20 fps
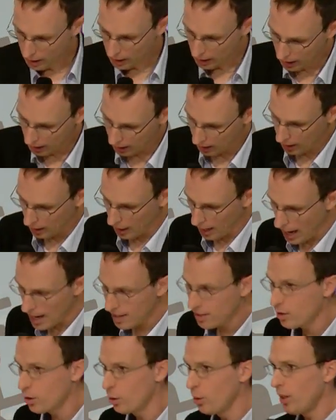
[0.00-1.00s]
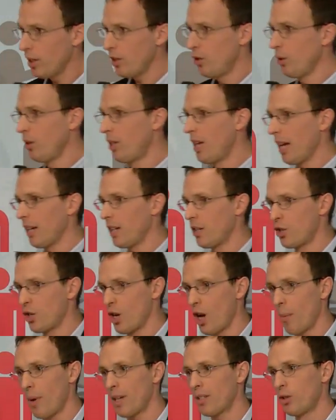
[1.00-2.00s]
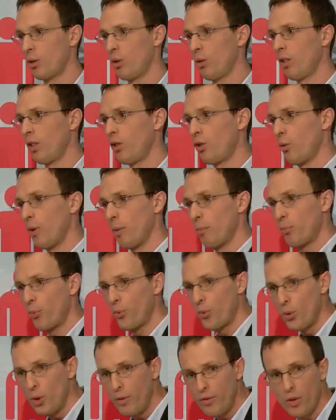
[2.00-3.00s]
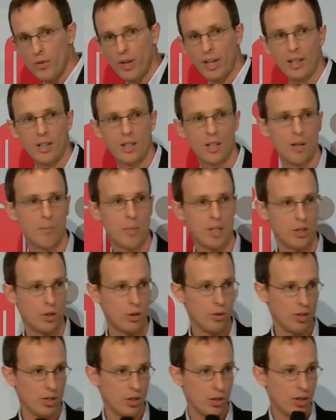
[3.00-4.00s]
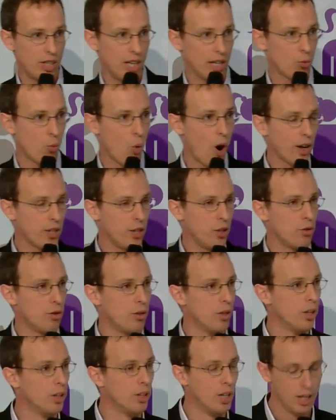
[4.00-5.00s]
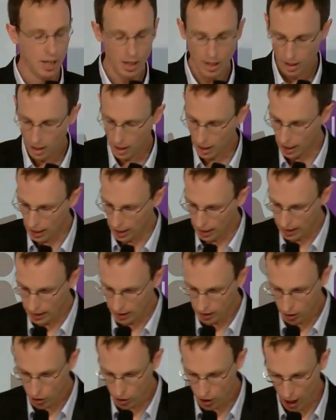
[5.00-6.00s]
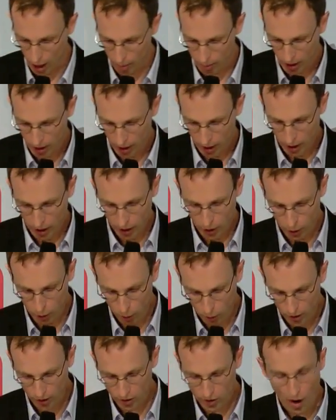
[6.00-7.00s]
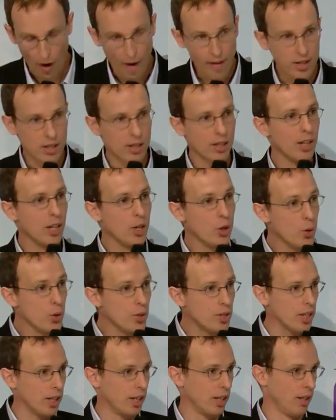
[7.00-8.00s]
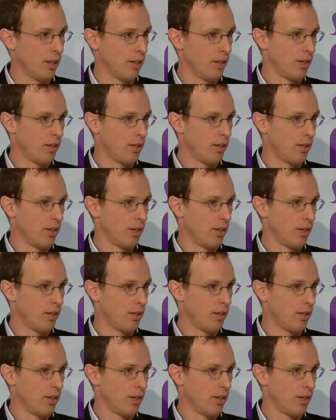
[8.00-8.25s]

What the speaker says: As soon as you get a job, as soon as you improve your income, as soon as you get 1 euro in a job, you start losing